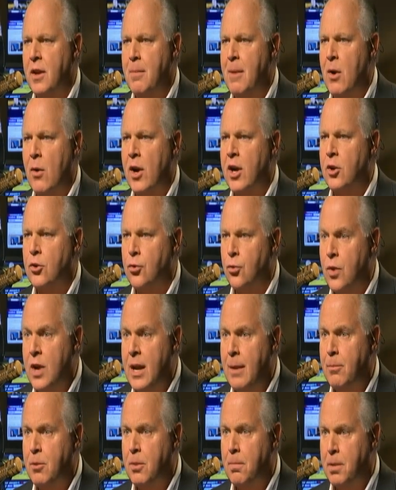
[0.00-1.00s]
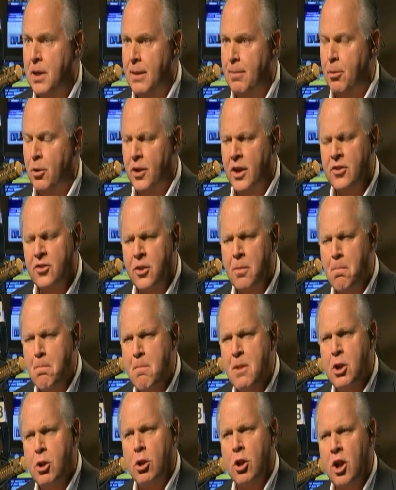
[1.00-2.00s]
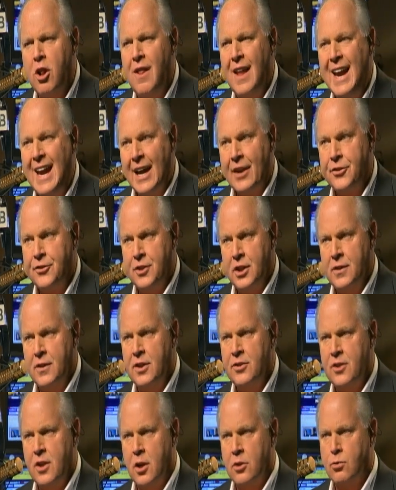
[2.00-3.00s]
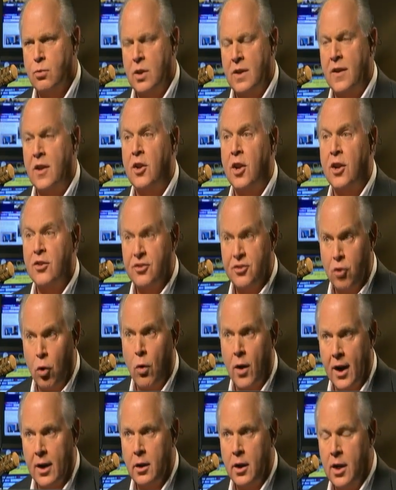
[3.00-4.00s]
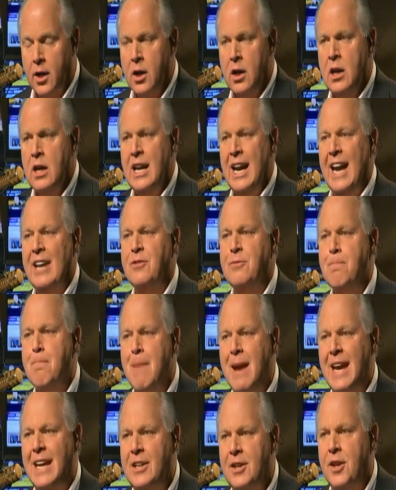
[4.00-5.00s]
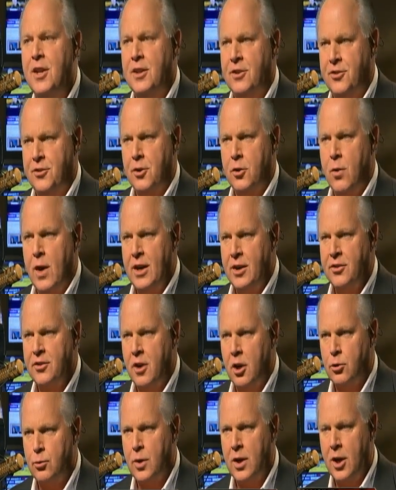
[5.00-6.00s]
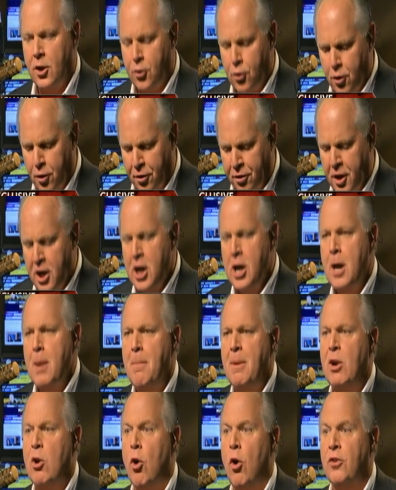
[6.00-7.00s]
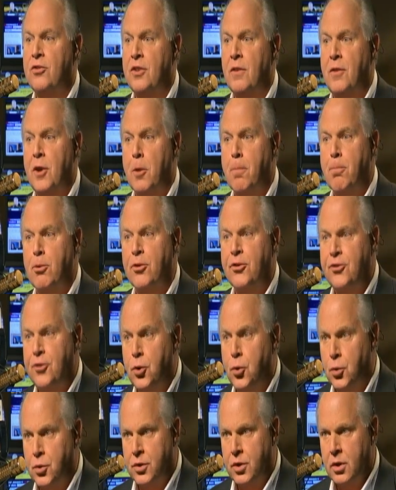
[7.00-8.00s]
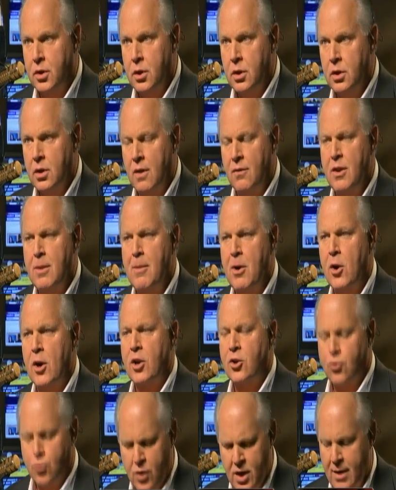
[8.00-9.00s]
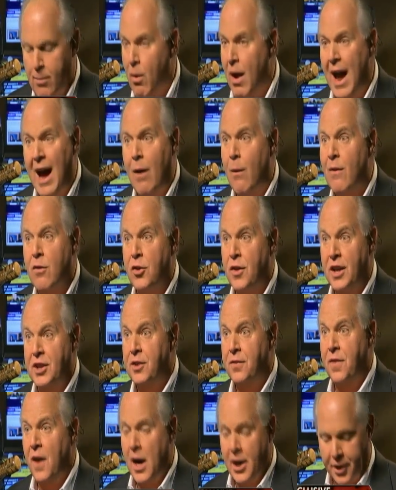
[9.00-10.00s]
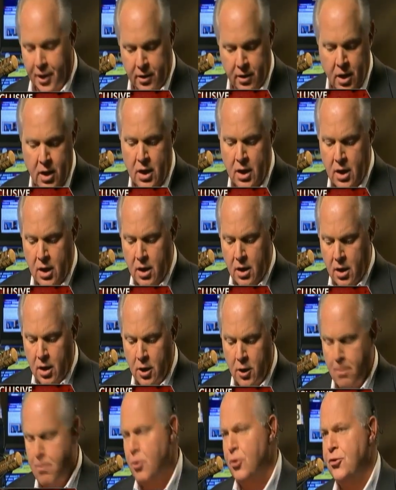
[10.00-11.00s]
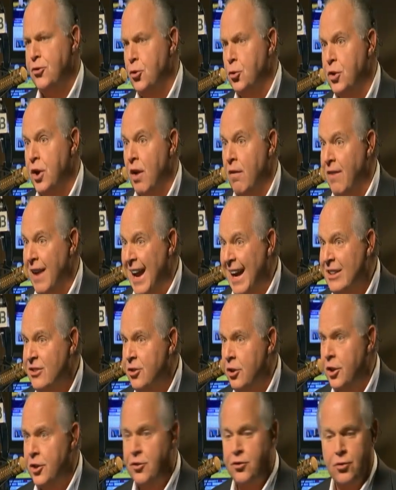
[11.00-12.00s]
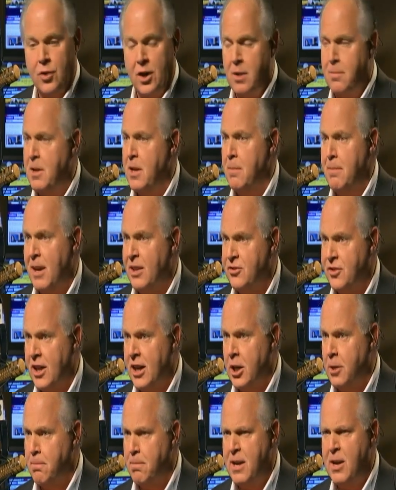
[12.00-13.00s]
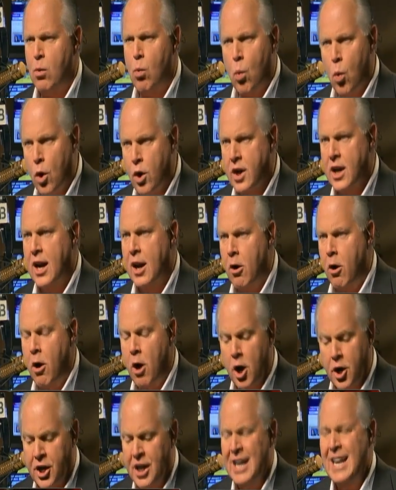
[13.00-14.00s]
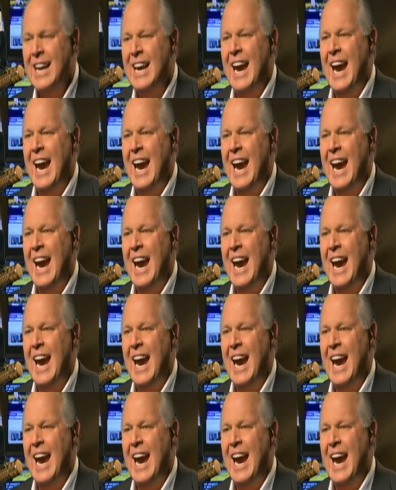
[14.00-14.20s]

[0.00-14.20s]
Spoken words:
the American dream to people. It's the middle class in this country that historically has made this the greatest country on earth because of their pursuit of the American dream, however they define it. Their pursuit of excellence, trying to be the best they can be, working hard,